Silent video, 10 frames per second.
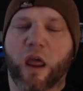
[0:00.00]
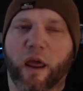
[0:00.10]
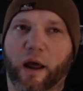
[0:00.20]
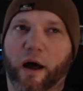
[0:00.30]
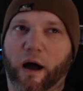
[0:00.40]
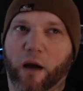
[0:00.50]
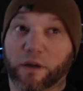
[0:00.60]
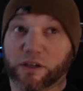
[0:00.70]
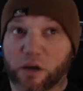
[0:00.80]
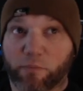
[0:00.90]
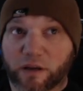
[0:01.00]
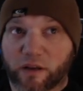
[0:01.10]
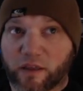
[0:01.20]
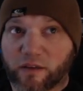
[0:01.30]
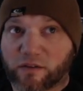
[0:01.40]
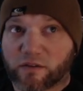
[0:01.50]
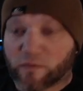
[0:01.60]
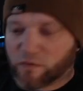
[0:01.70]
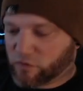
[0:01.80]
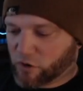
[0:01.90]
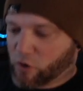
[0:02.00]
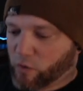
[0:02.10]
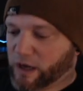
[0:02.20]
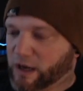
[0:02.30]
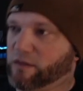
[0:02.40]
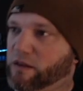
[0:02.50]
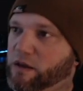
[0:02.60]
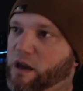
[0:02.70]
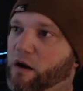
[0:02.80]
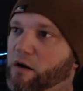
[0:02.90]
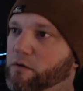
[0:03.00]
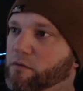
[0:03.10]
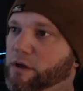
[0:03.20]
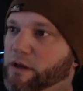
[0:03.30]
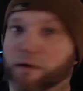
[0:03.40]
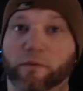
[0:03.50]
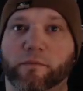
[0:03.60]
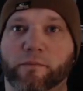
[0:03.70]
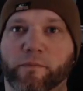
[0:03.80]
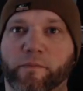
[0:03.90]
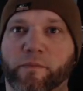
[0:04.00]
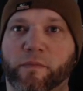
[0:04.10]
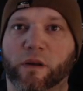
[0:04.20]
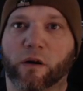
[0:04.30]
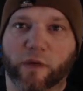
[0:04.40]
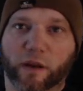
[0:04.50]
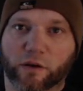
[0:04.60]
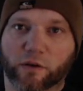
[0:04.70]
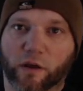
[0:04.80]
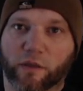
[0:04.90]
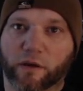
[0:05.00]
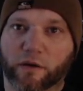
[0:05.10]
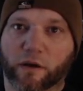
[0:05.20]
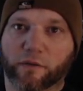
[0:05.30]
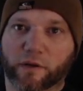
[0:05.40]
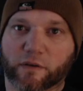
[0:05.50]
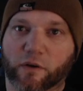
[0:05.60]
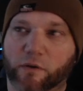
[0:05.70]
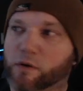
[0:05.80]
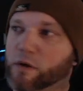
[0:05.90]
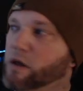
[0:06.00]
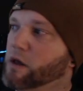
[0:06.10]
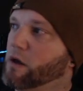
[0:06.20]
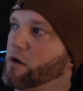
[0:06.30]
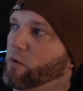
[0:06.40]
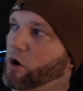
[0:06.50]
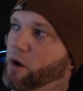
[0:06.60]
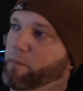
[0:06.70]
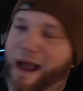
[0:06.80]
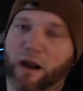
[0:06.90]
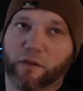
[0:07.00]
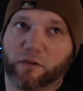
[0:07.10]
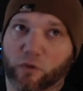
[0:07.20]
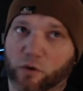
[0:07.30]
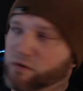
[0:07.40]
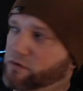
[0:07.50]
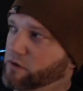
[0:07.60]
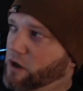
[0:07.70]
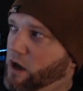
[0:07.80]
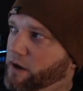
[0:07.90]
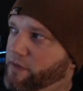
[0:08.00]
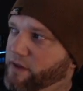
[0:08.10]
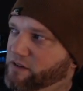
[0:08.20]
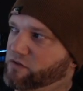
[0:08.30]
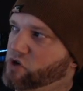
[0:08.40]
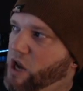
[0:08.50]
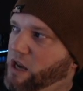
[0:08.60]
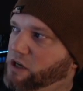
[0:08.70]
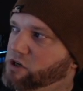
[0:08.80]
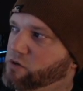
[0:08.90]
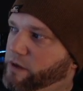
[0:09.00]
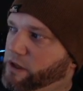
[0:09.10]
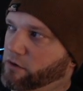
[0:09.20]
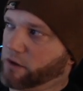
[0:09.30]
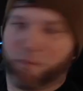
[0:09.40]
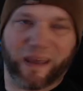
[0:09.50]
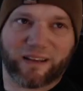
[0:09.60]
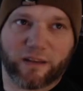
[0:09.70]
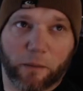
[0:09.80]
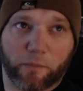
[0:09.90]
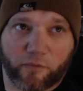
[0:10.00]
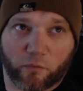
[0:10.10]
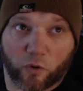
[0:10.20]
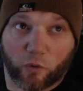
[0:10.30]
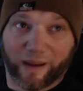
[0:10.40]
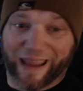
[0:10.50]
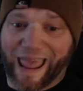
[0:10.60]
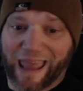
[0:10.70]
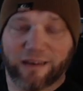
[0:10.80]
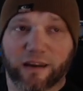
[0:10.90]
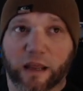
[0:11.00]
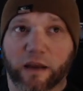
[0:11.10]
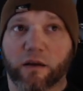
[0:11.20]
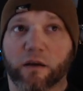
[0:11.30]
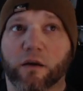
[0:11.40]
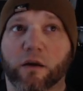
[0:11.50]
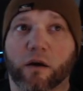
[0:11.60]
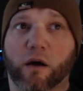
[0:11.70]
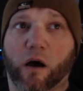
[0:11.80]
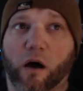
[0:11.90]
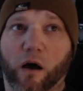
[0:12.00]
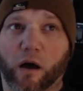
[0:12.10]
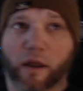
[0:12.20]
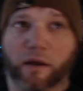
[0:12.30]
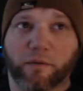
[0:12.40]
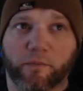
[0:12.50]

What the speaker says: I'm going to jump into this so we can hit the carrot. Hopefully, I didn't do nothing. Oh. We're back on the source. Nothing has changed. We literally picked up from where we ended on